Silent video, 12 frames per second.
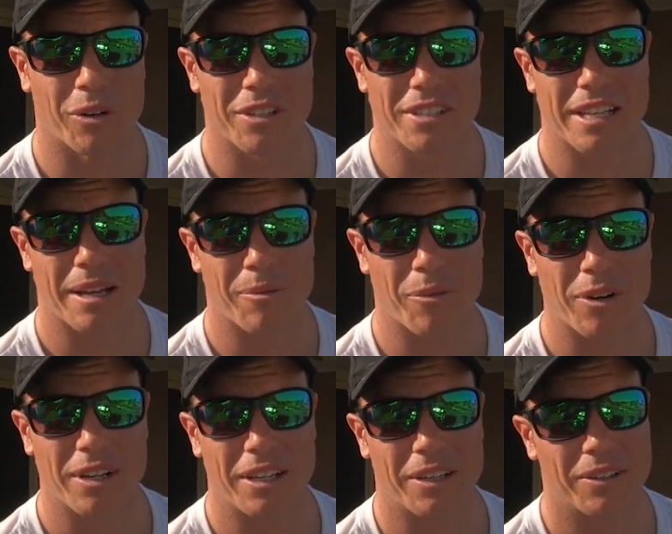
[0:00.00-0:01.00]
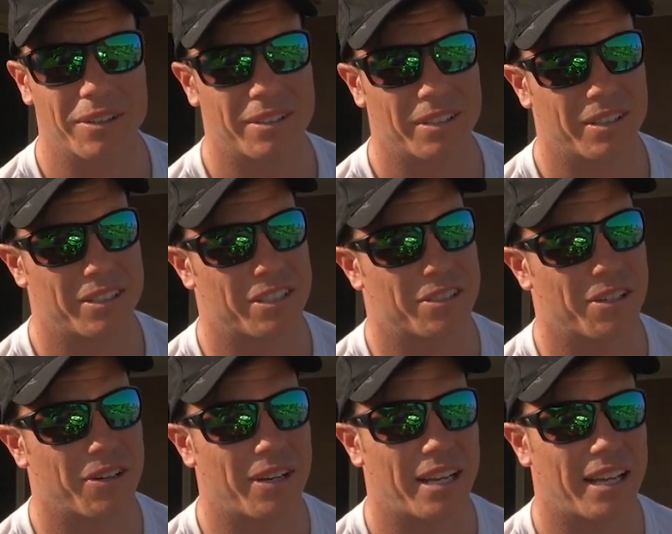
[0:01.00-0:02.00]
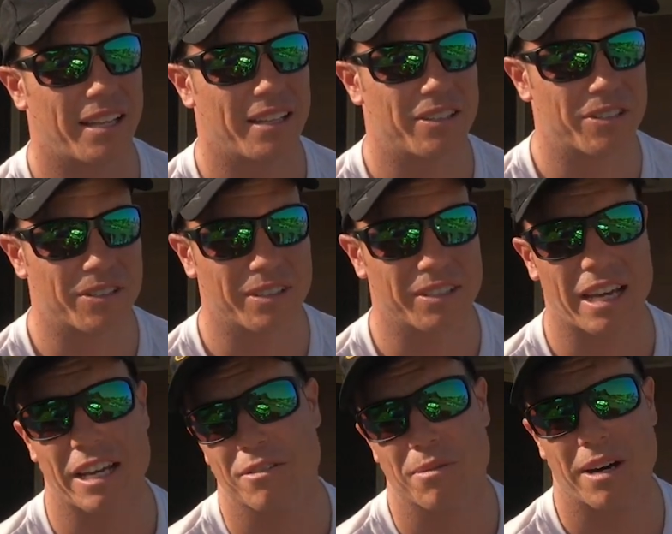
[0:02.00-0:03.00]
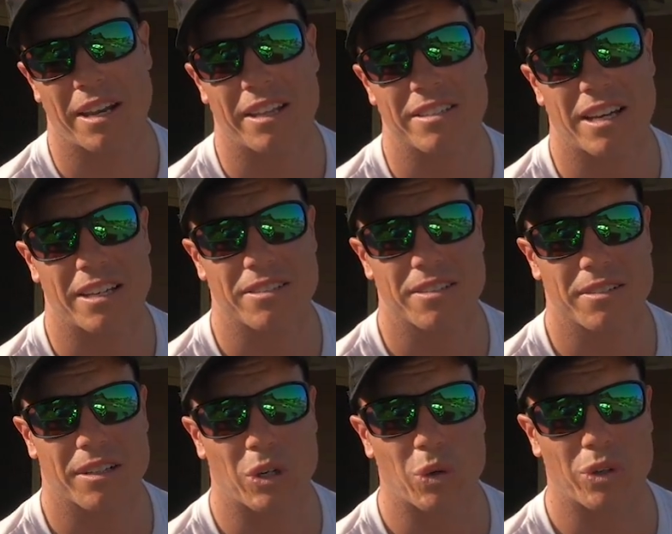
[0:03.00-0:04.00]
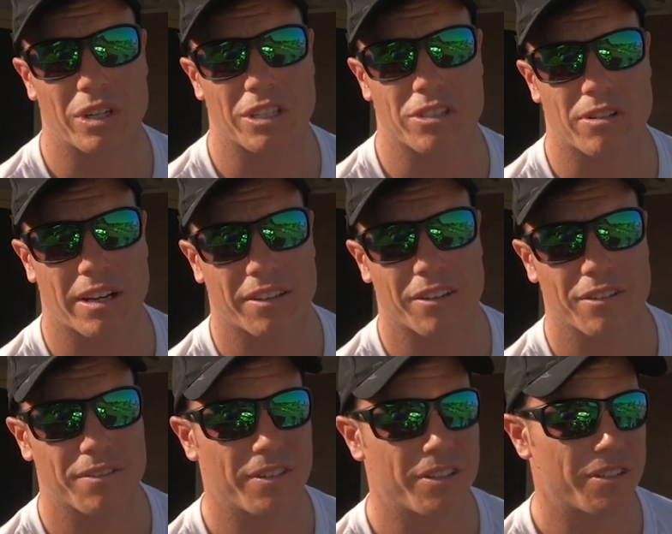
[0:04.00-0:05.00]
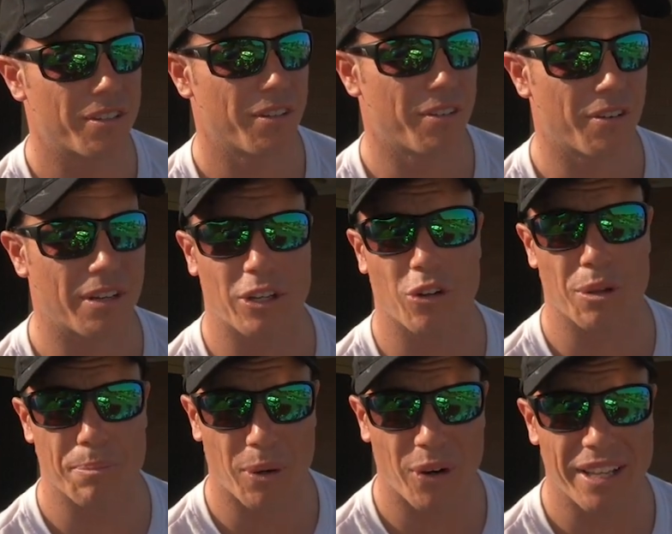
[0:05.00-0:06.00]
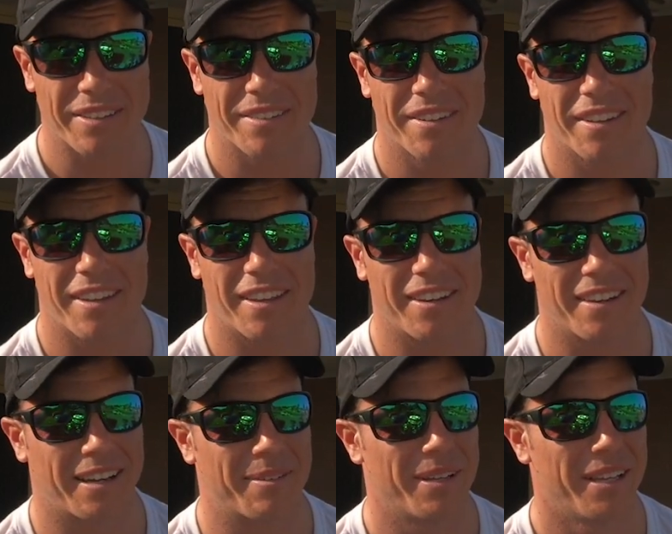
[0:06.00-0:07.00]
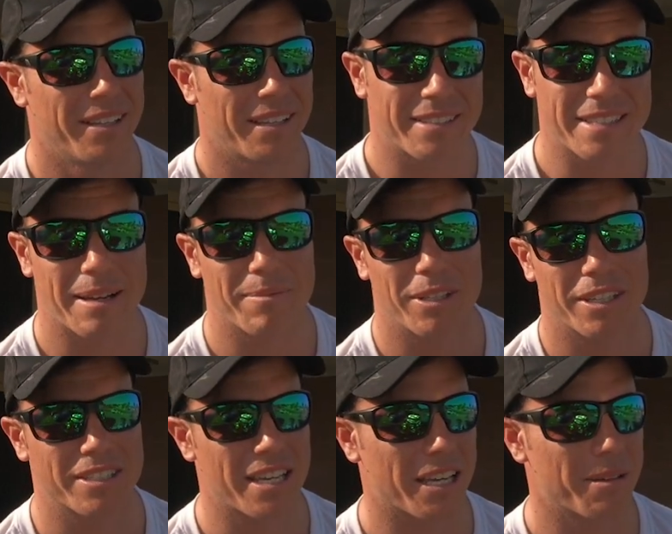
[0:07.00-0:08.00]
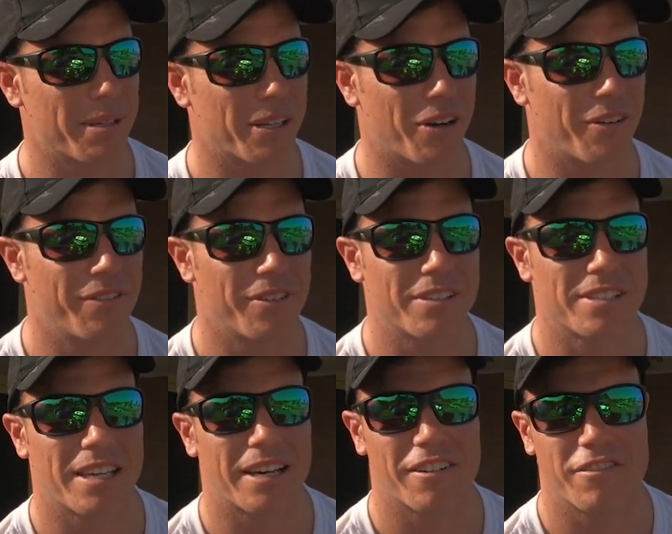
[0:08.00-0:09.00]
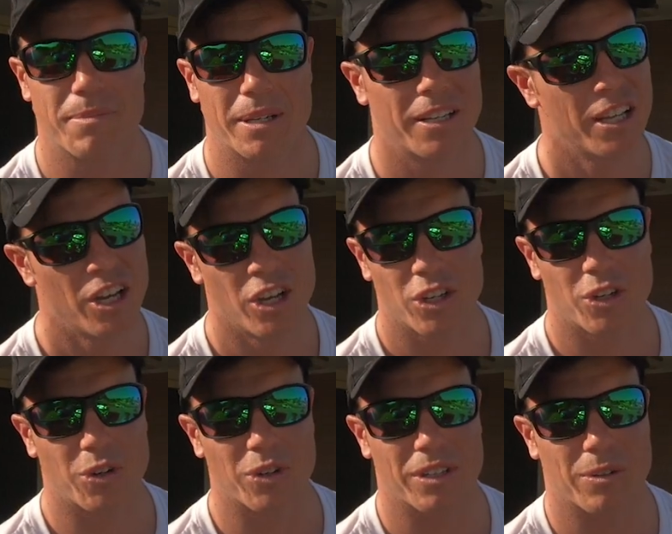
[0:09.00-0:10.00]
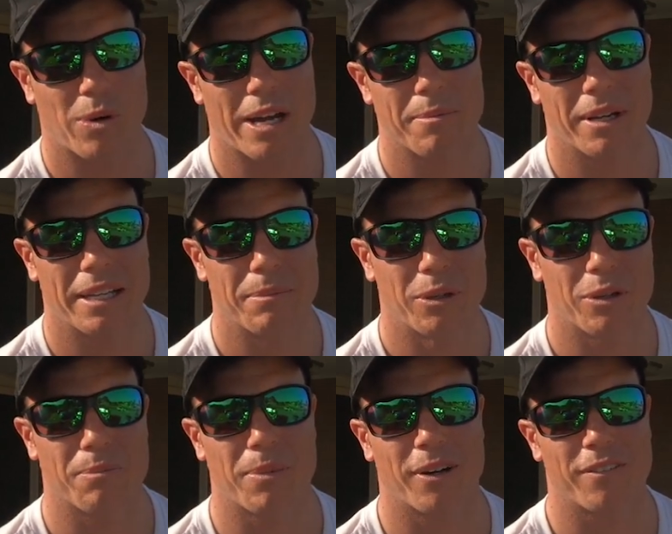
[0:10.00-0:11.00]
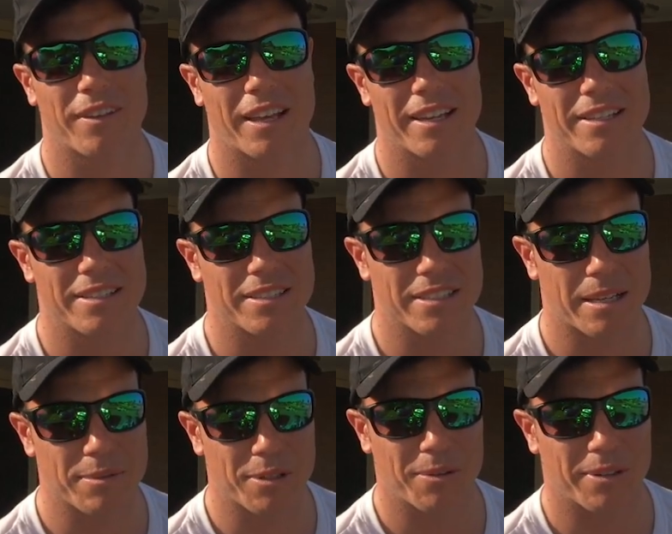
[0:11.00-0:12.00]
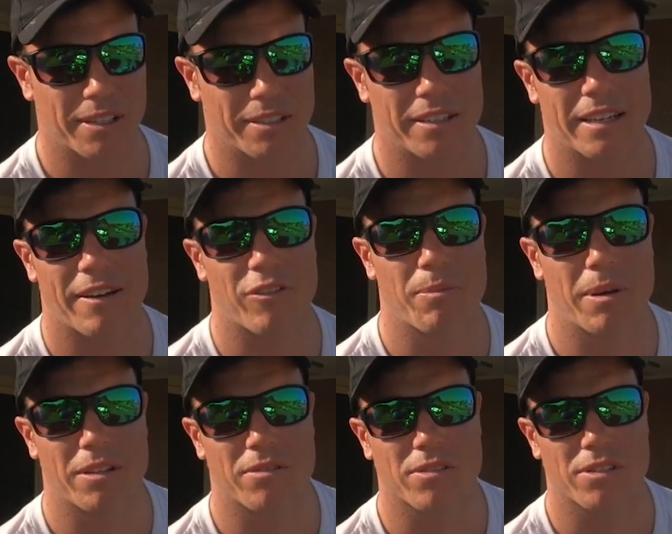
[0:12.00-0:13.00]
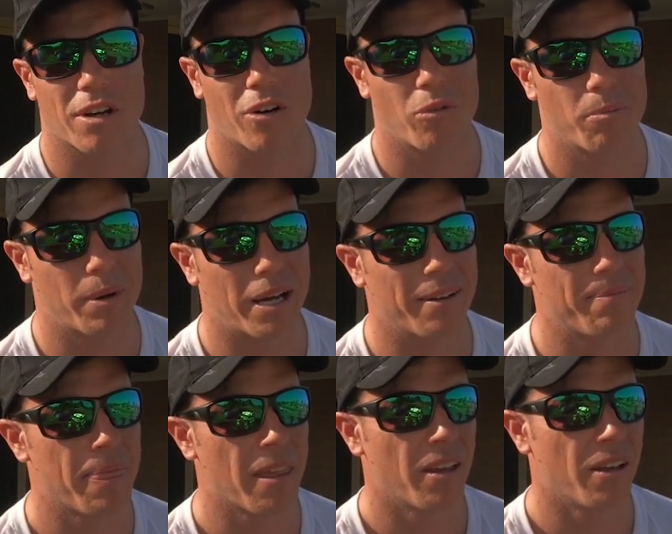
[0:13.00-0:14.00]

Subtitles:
we were onto something really good. It just turned out that during days 1 and day 2 I couldn't extract those fish. Certainly got the bites, and that's something you can take a bit of confidence out of, but couldn't weigh my limit on both days, and subsequently didn't have the best result. But